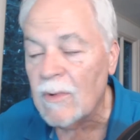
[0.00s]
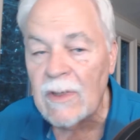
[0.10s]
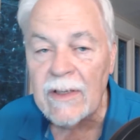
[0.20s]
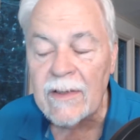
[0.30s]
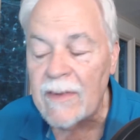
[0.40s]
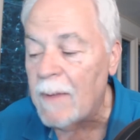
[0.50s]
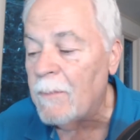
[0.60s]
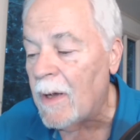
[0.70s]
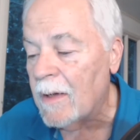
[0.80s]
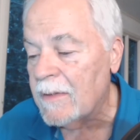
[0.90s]
or click
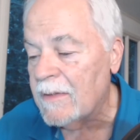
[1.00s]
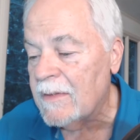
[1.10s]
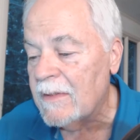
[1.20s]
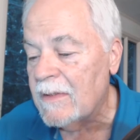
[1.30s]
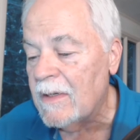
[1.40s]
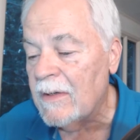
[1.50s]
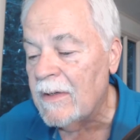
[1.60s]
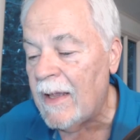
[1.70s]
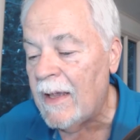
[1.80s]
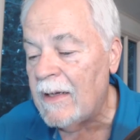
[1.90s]
that box that says
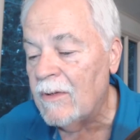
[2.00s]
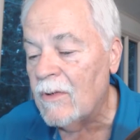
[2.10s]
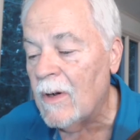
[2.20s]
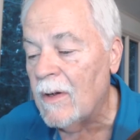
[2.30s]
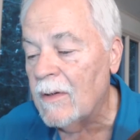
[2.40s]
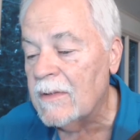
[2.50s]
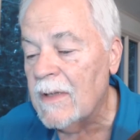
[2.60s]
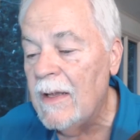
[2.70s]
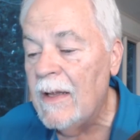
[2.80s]
done adding drugs.